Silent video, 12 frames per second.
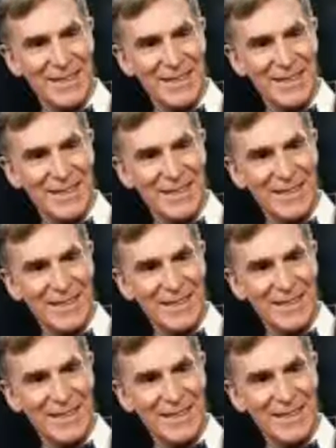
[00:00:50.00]

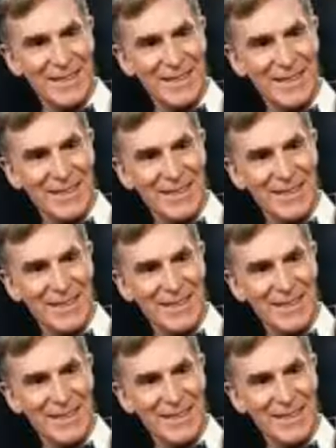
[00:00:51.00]

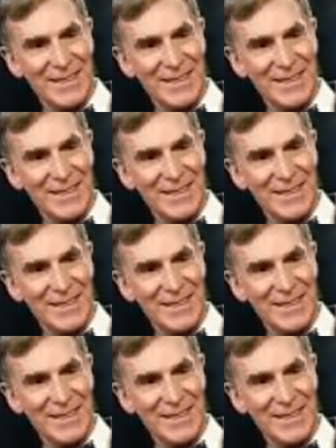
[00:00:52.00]
Nothing is said.